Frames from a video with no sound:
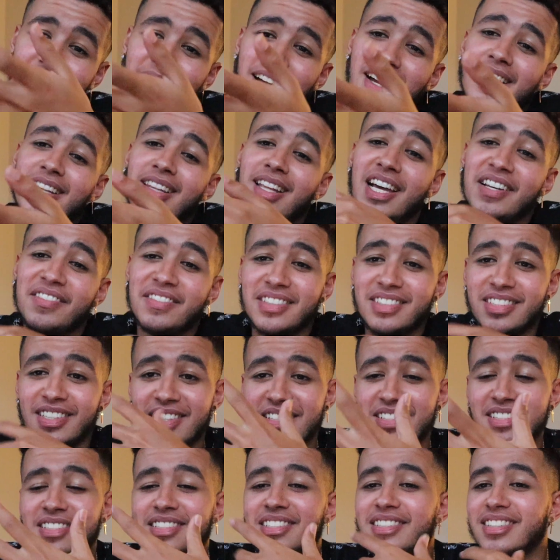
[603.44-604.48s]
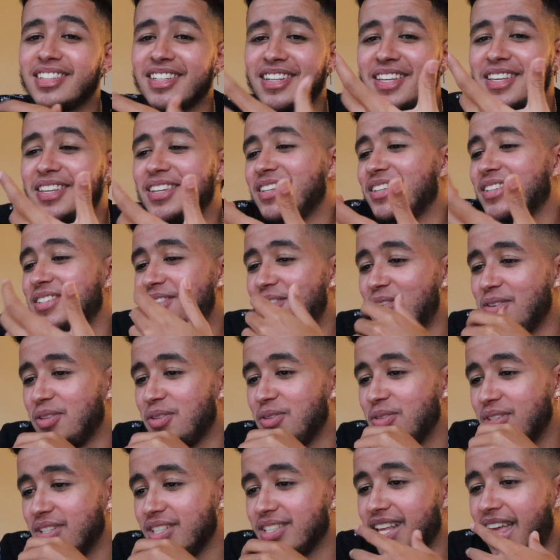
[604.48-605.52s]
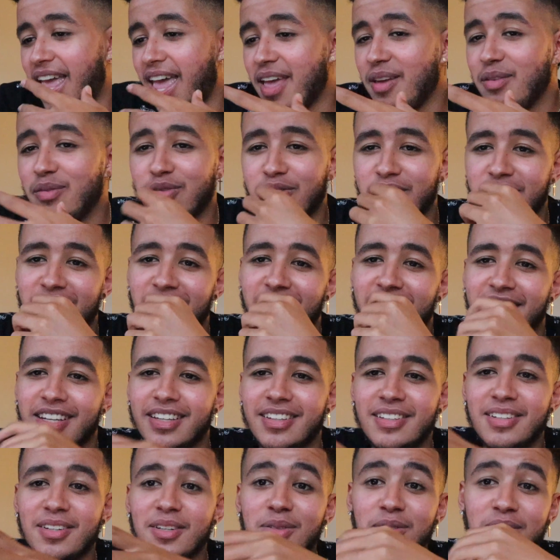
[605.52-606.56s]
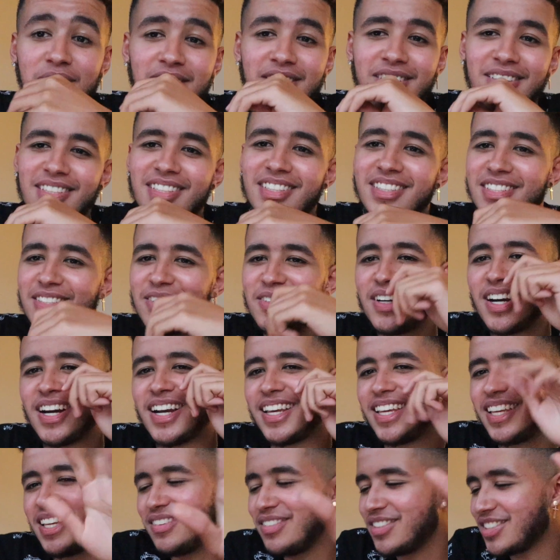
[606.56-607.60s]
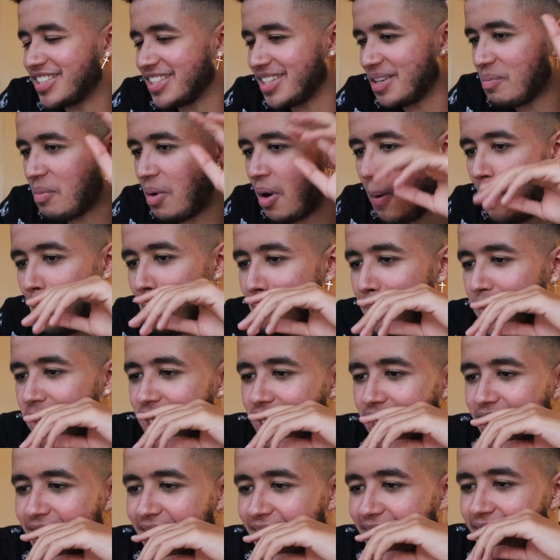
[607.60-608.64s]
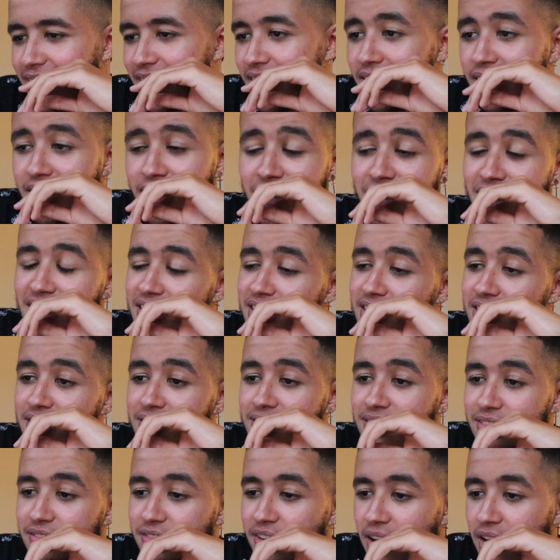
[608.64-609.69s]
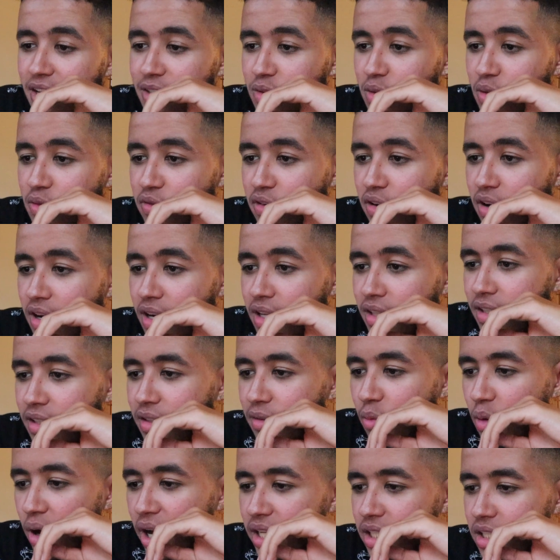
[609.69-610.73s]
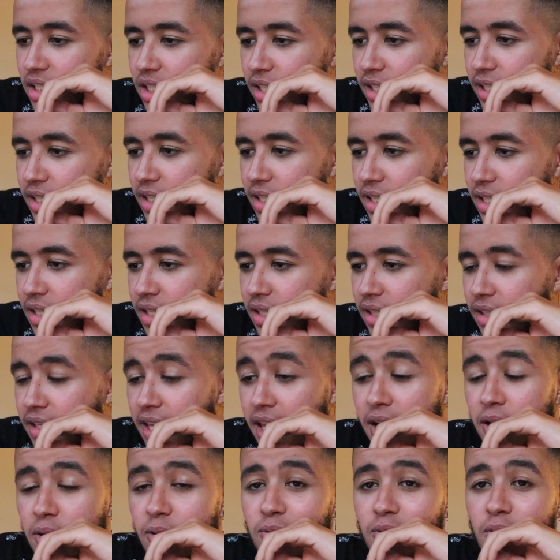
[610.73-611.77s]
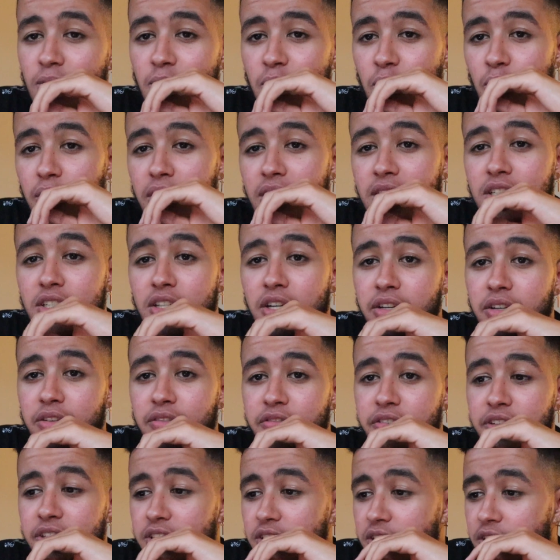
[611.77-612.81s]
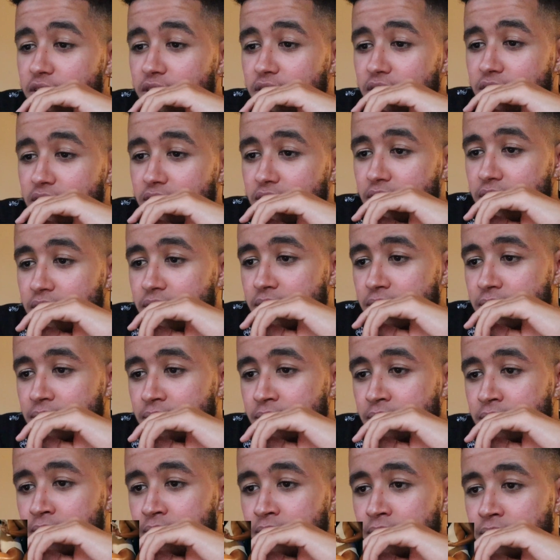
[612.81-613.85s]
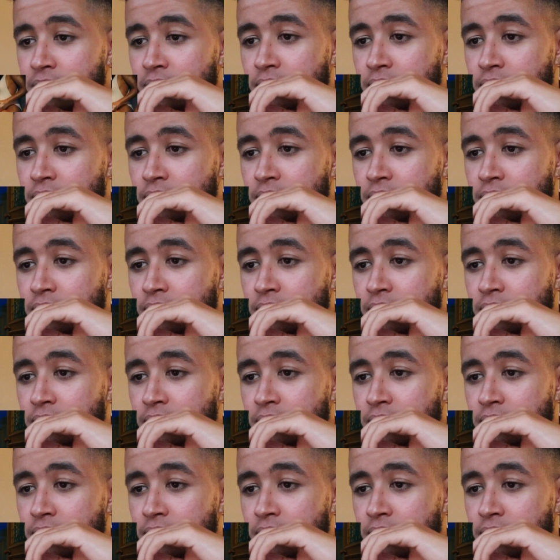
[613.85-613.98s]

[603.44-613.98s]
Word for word: the kind of life decisions that you know you just envy, like you know, just things you don't gotta give a shit about. But yeah, fire so far. YG can't go wrong with YG on your feature. Down,